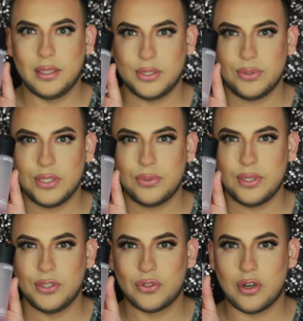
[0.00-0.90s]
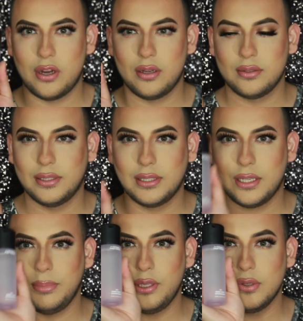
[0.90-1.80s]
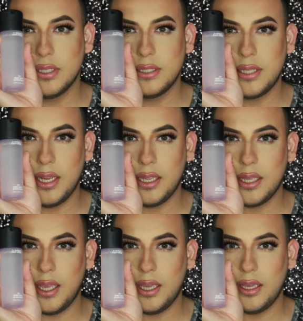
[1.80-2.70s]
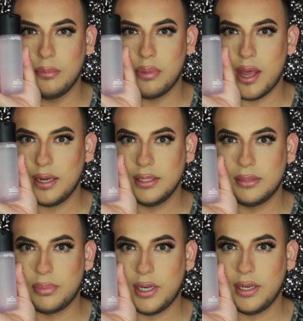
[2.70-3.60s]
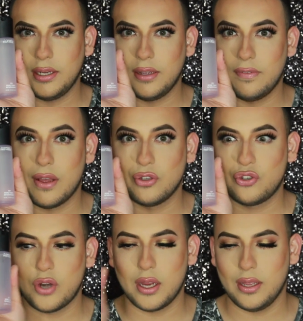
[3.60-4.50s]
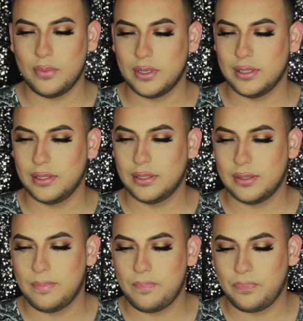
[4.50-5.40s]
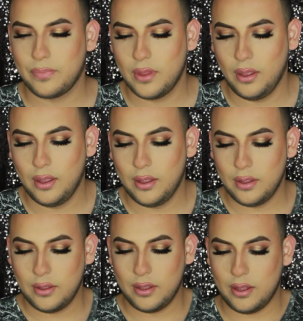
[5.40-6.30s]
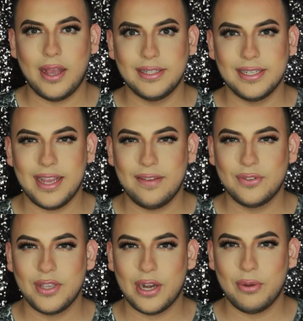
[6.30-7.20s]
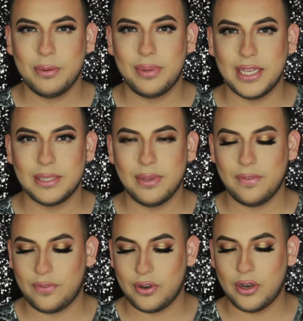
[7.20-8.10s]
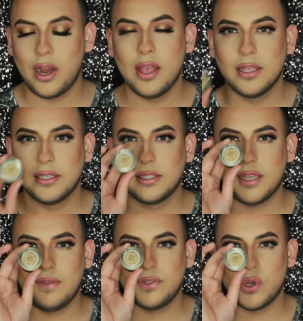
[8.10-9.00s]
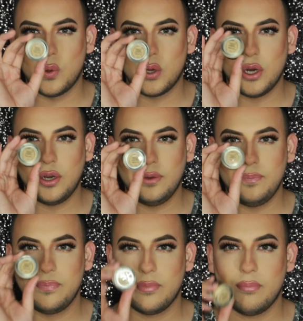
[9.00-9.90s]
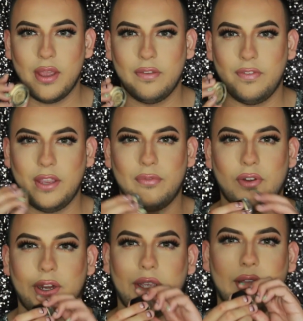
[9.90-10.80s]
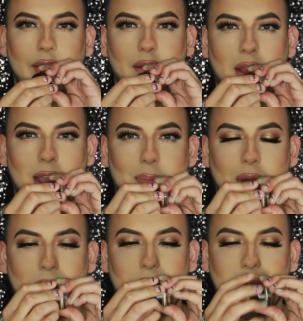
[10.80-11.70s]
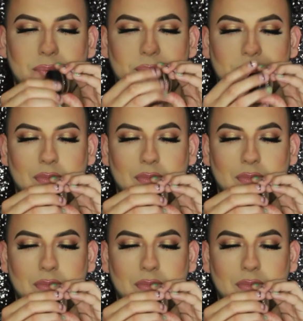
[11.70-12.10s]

This one is really strong. This can be used as like a body spray of how strong it was. I did have to get a replacement for Soft Ochre, my favorite eye primer,